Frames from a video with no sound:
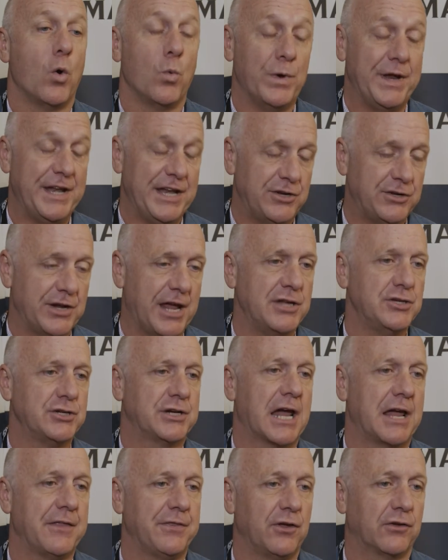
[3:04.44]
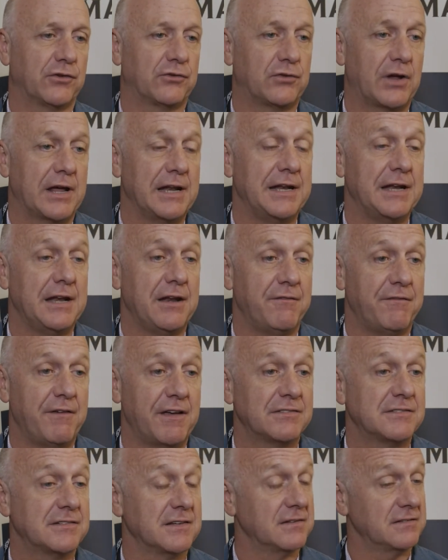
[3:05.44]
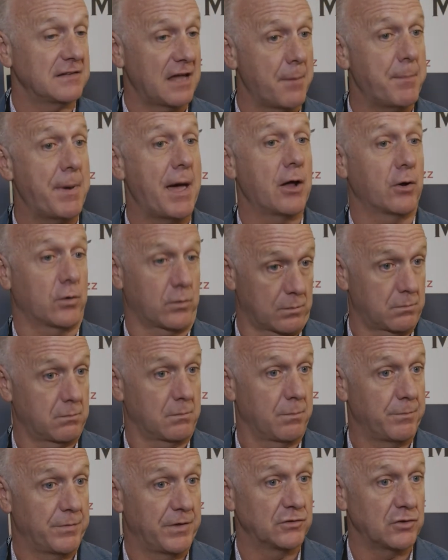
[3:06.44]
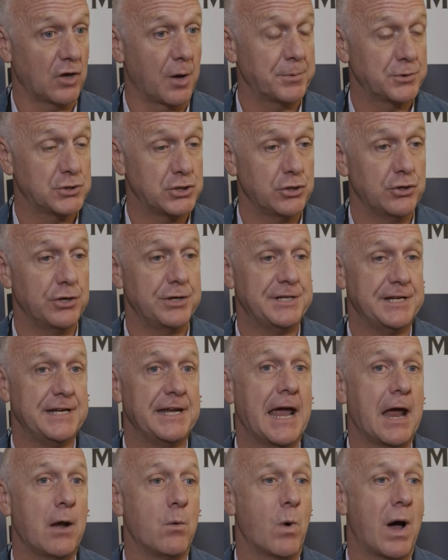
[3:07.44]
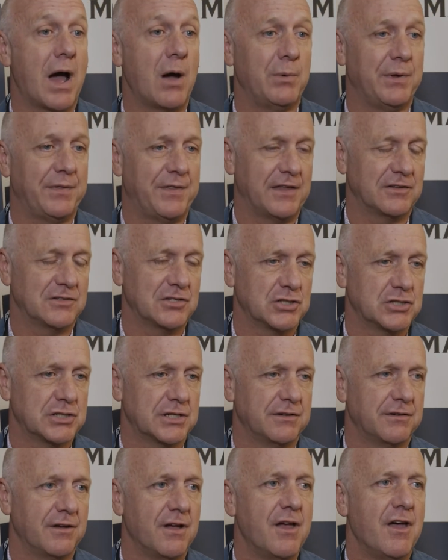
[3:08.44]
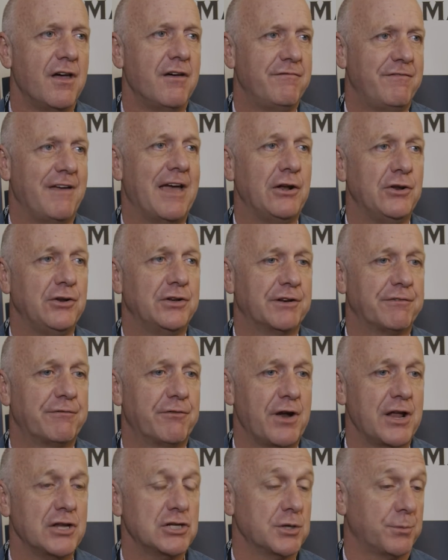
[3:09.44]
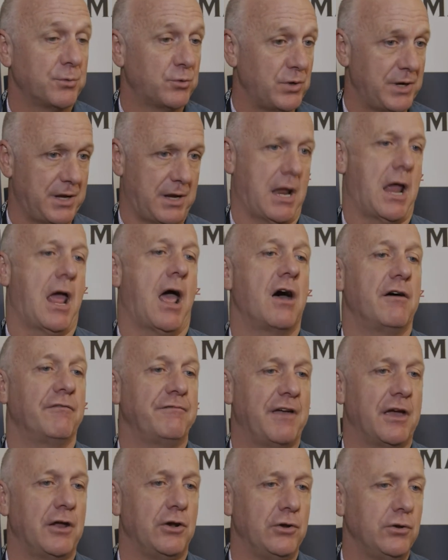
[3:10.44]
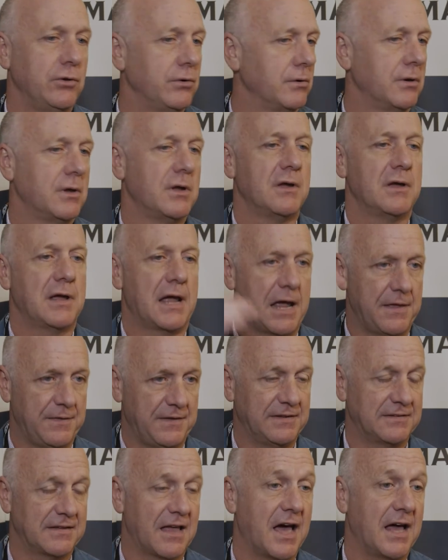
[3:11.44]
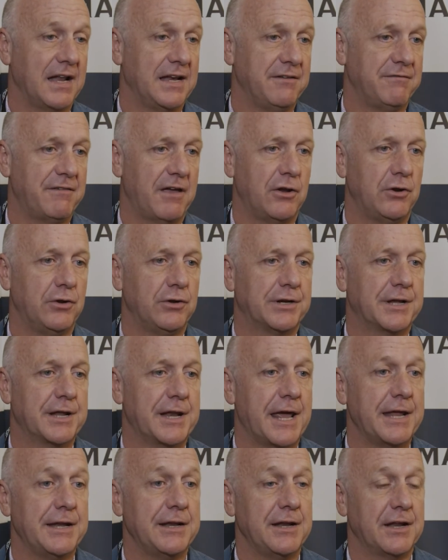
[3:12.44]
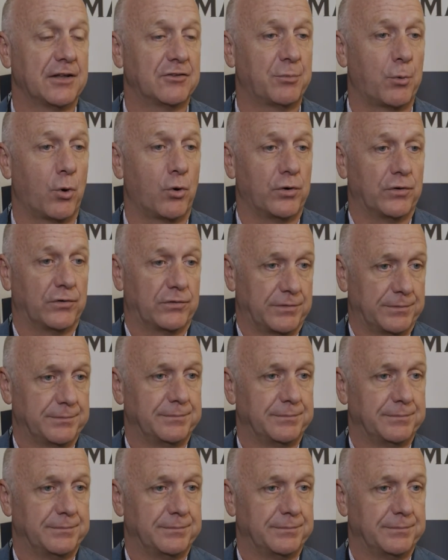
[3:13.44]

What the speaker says: we need to educate the Australian investors about this opportunity and why there's such a value differential between our value and these highly valued Canadian explorers.